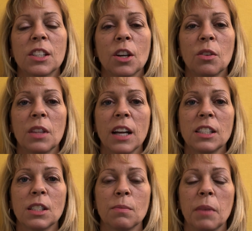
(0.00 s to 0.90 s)
So that
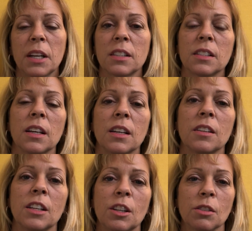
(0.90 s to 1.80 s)
just makes,
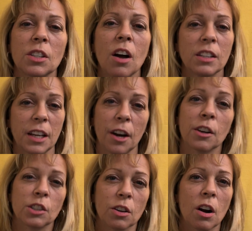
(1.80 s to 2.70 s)
it's called a
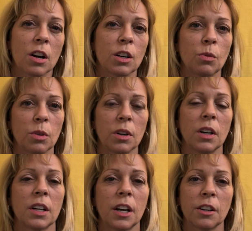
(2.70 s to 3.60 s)
character arc, where
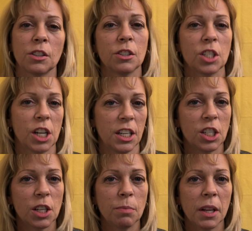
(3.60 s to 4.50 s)
a character is
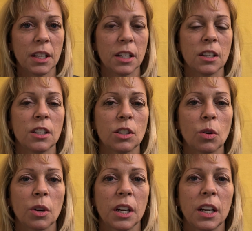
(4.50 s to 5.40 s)
changing by the end of the
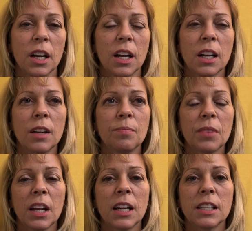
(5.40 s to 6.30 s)
story.
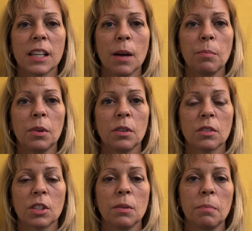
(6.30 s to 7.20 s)
An example
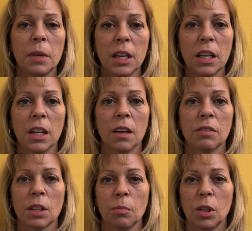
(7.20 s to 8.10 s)
to me of
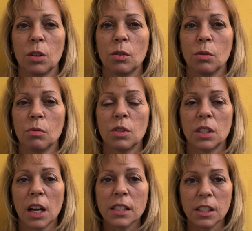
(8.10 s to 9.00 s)
someone who
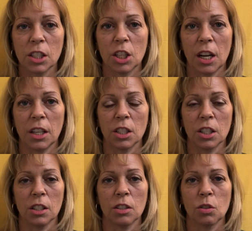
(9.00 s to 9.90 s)
doesn't change
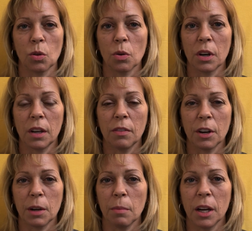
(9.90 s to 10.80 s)
in the story
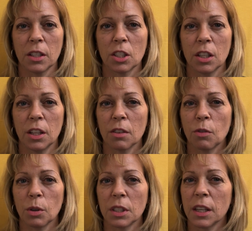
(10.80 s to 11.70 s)
very much and
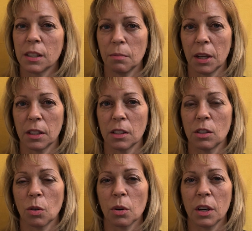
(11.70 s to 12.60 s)
therefore doesn't make the
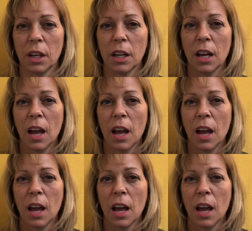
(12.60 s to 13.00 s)
story